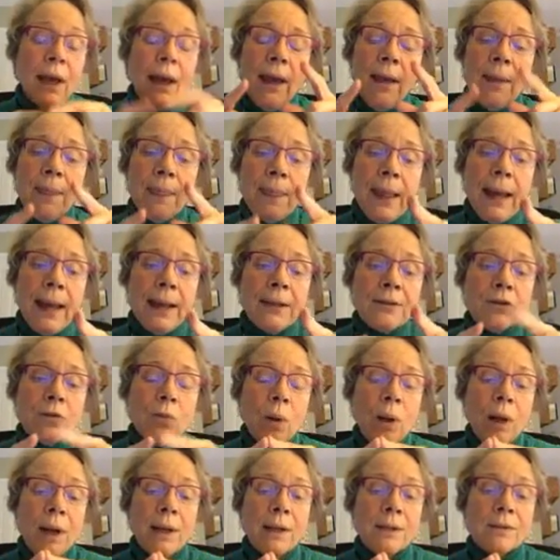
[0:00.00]
and that's
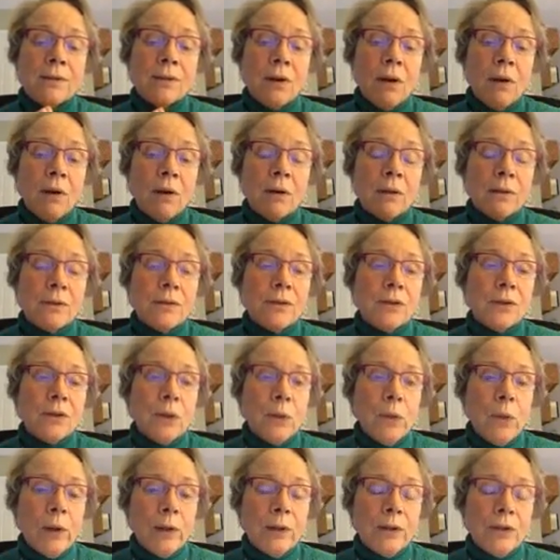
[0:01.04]
why it's called
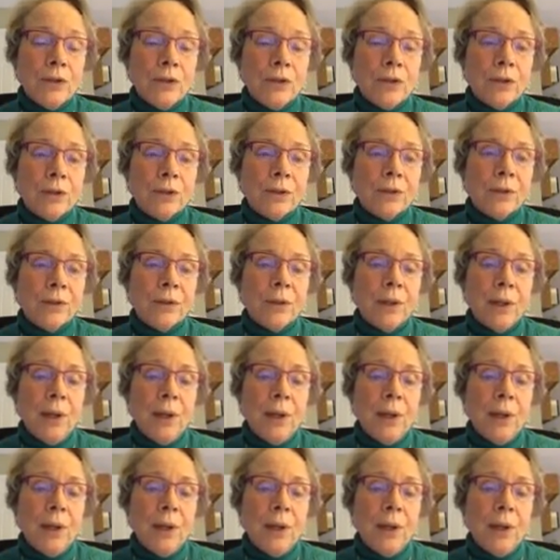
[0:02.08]
sequential.